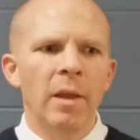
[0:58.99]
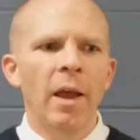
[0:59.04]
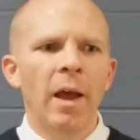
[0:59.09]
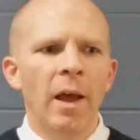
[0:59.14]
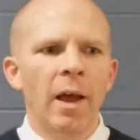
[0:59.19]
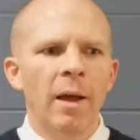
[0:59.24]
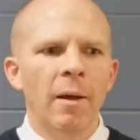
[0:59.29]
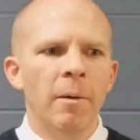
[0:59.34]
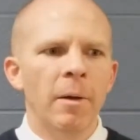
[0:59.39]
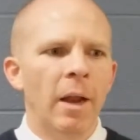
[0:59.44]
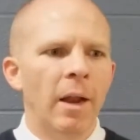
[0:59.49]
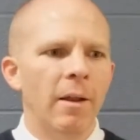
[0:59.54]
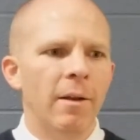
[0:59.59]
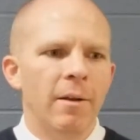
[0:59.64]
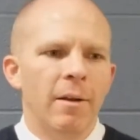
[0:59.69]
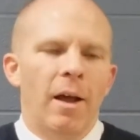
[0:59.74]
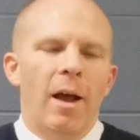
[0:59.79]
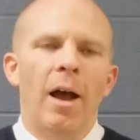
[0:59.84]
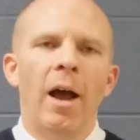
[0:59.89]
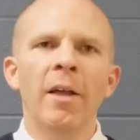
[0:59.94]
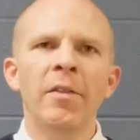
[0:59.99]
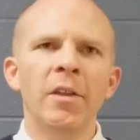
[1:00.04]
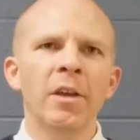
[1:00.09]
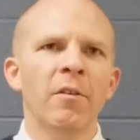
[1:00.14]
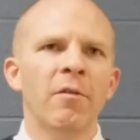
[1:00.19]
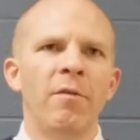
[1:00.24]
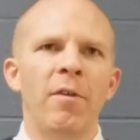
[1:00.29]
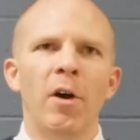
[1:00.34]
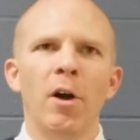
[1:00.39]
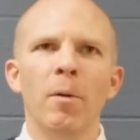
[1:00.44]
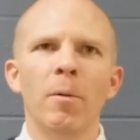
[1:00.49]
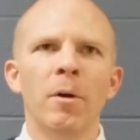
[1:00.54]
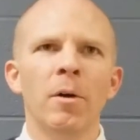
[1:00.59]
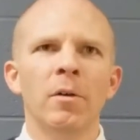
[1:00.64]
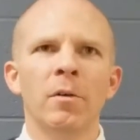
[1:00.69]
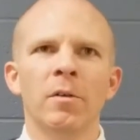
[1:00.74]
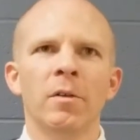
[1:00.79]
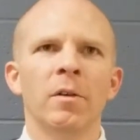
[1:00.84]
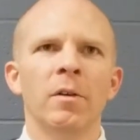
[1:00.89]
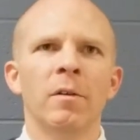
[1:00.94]
Yeah, I mean, I think
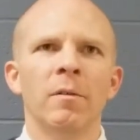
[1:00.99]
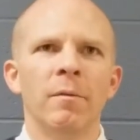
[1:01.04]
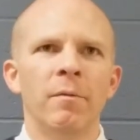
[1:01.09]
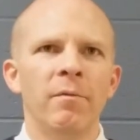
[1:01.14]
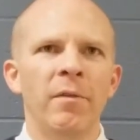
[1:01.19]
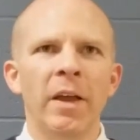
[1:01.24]
Farmer is a